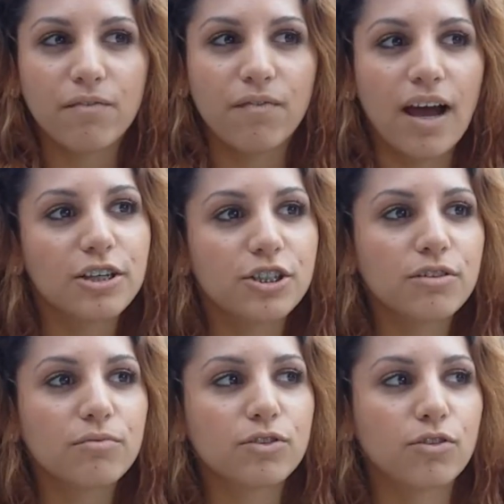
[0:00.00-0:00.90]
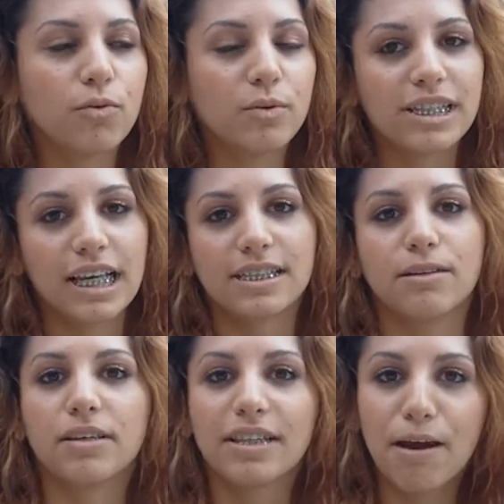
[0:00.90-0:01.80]
fashion was always like
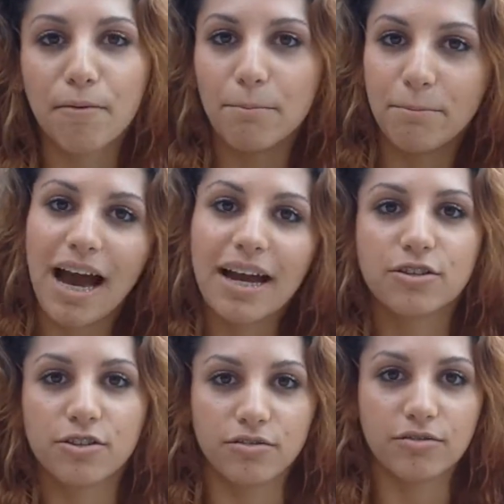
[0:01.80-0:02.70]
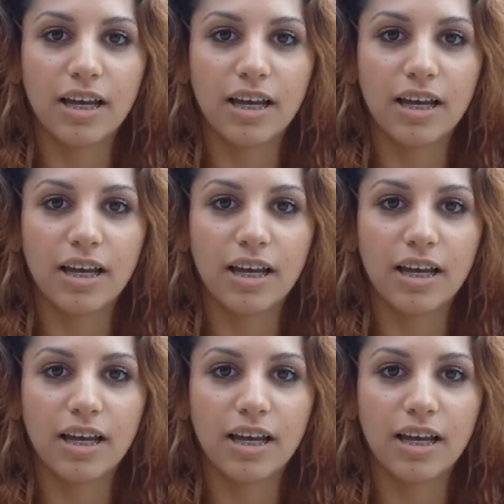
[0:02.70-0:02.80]
something that I went back to.